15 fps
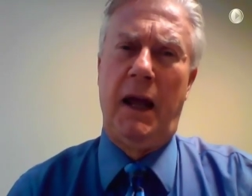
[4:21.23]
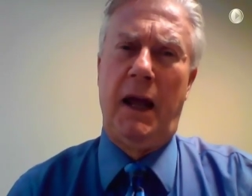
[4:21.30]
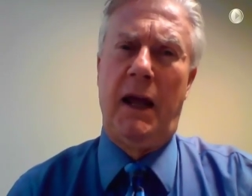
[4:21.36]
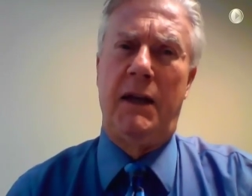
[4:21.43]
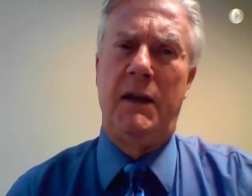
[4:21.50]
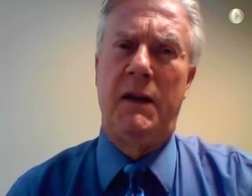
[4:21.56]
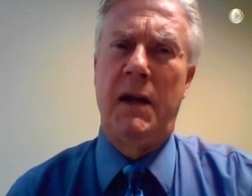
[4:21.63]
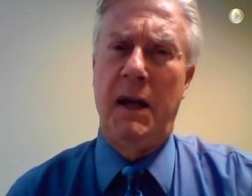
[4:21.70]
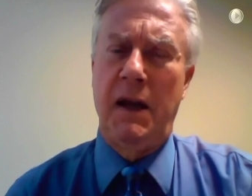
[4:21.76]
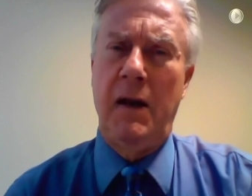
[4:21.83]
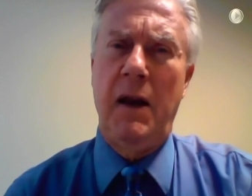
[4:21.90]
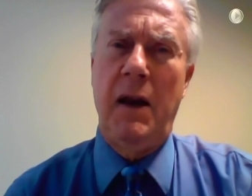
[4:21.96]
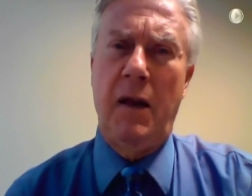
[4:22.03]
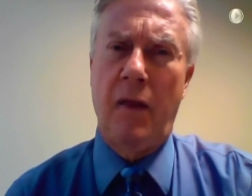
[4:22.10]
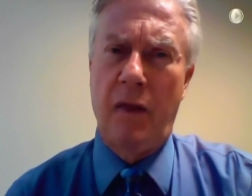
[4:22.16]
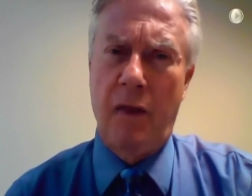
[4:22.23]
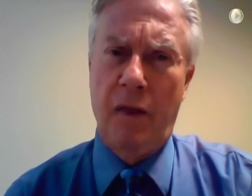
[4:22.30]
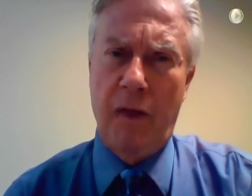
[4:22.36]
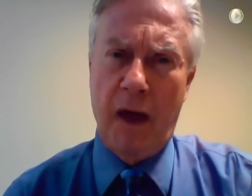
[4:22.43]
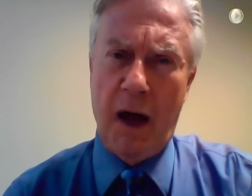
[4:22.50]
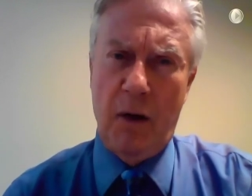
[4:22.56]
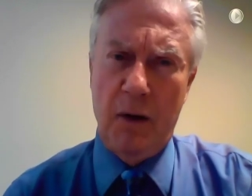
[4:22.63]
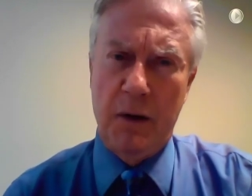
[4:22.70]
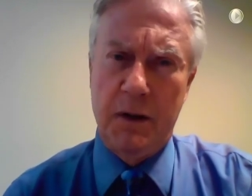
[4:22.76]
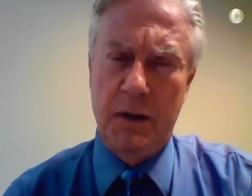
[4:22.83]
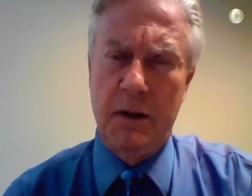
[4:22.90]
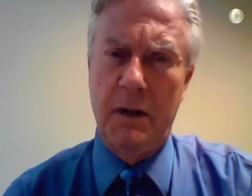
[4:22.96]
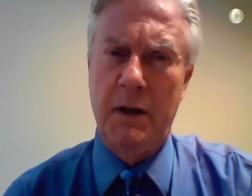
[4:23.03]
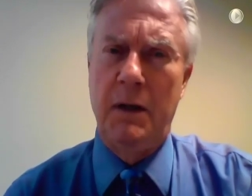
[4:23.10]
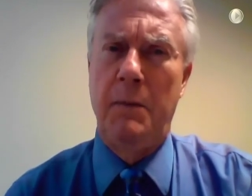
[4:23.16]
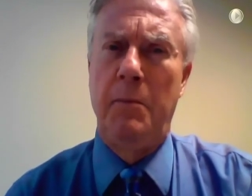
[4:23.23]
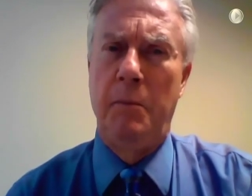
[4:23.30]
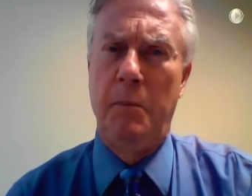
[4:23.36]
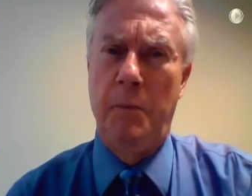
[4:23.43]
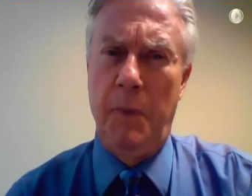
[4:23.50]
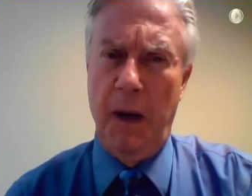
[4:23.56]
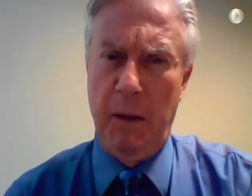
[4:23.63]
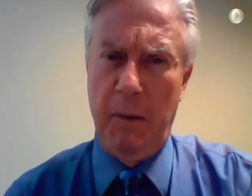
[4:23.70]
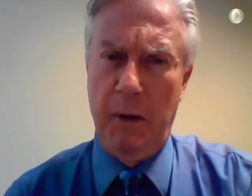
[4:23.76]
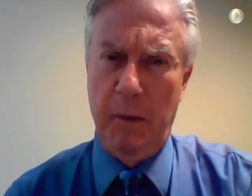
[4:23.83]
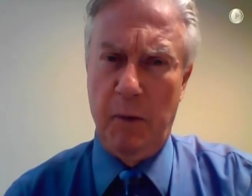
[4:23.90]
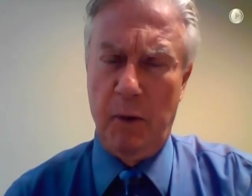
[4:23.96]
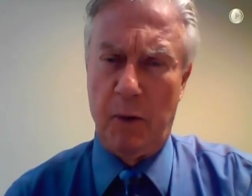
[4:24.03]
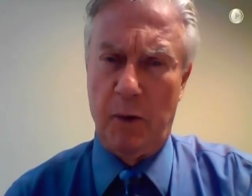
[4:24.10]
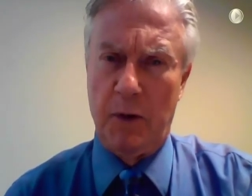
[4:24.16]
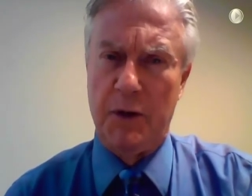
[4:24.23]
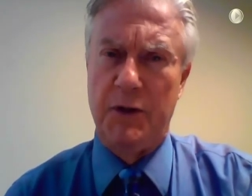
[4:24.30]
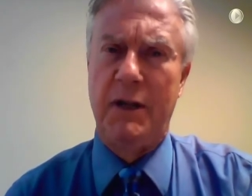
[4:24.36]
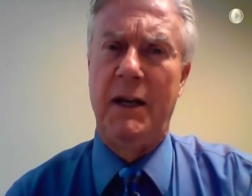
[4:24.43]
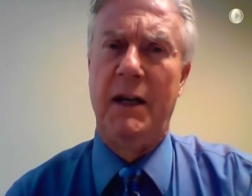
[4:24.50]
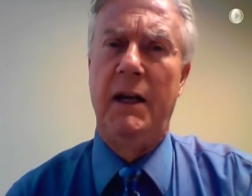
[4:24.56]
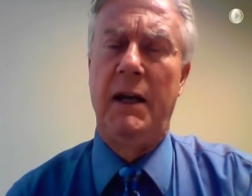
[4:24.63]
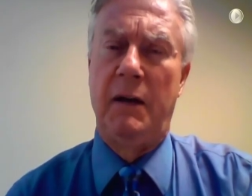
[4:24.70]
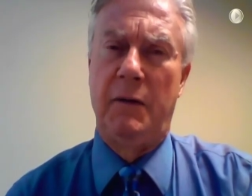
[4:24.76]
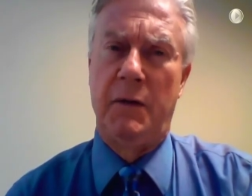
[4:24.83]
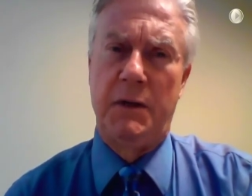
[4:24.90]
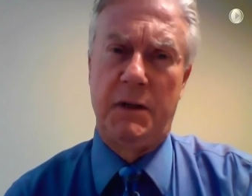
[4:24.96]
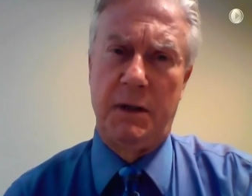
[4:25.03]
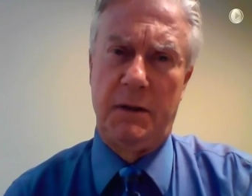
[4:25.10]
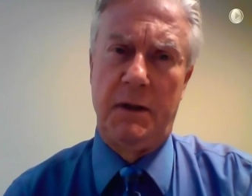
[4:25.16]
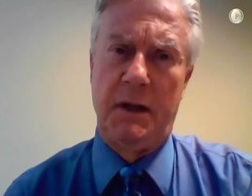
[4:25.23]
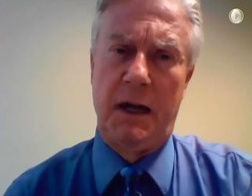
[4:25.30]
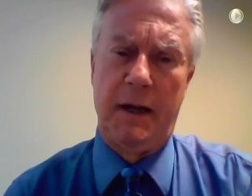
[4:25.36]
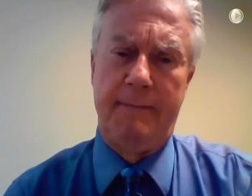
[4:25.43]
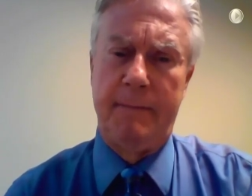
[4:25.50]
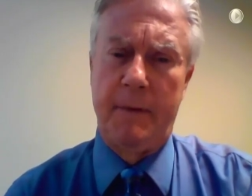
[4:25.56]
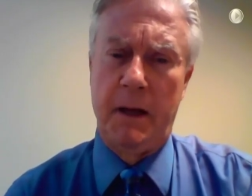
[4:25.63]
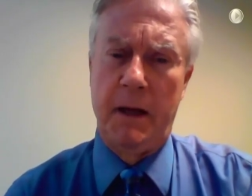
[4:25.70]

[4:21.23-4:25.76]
at ten thousand baby boomers every single day.